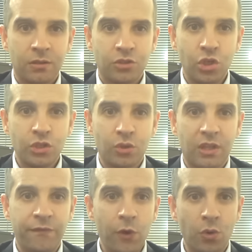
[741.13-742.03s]
She took
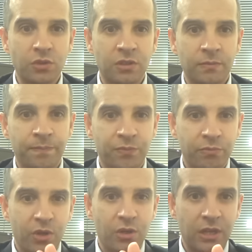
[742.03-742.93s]
the fault
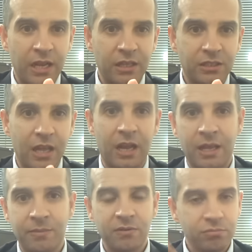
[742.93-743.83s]
because, and this De
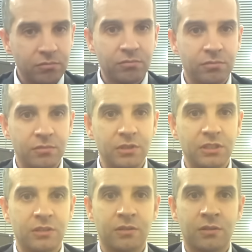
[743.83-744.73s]
Lima,
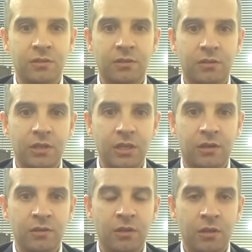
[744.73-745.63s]
just, you
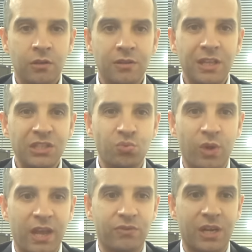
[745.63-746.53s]
know, this
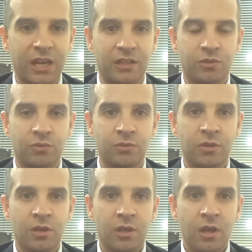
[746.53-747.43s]
we have to get into.
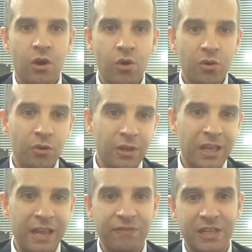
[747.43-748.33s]
All
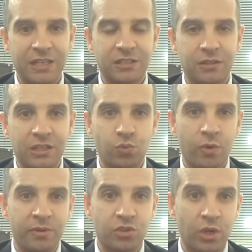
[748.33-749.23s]
the evidence this
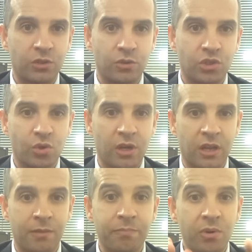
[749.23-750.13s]
woman tried to destroy
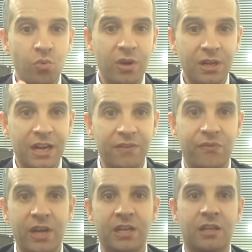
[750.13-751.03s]
it, but we're going to
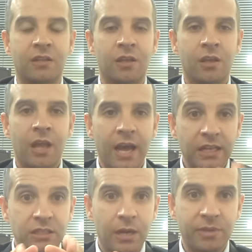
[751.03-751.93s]
find it. Her
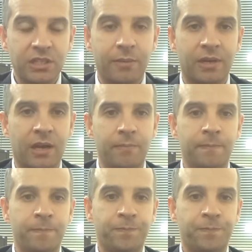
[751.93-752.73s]
time is coming up.